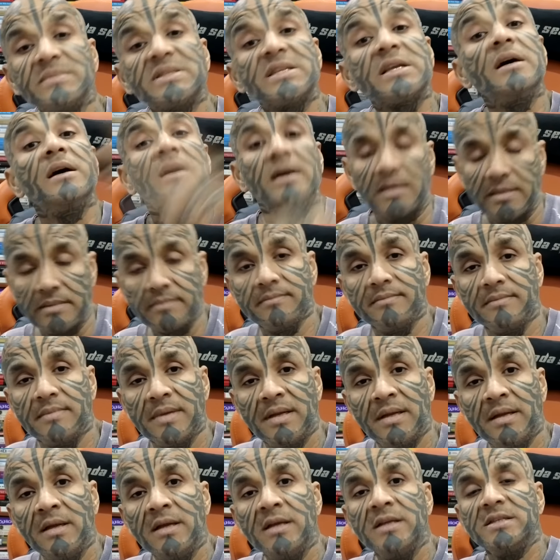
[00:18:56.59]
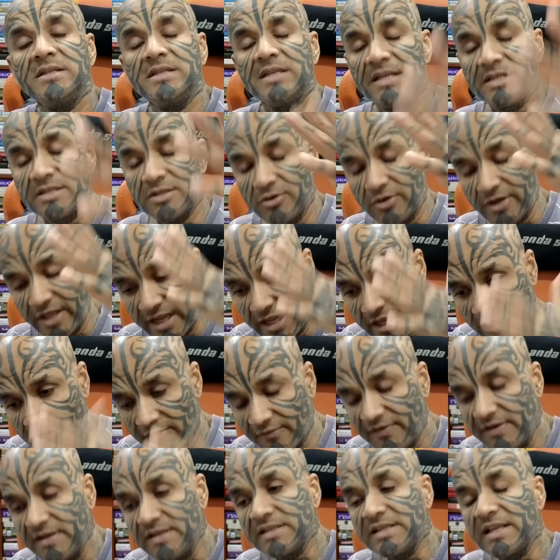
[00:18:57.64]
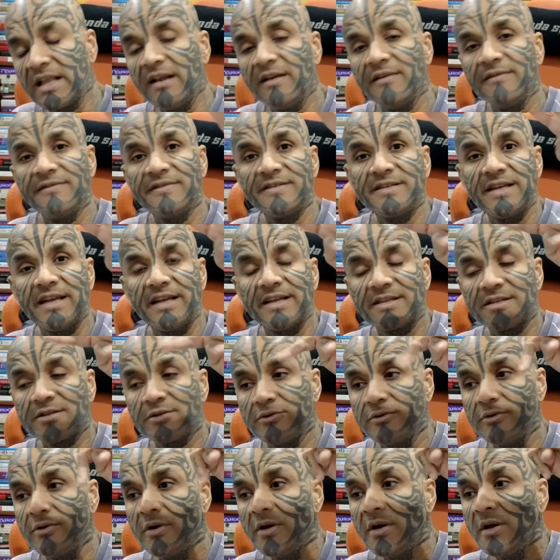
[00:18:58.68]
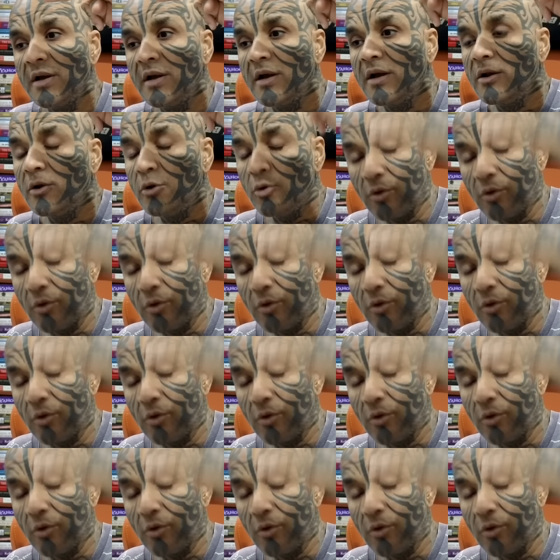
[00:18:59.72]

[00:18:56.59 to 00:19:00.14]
her. She has to take care of herself. She has to look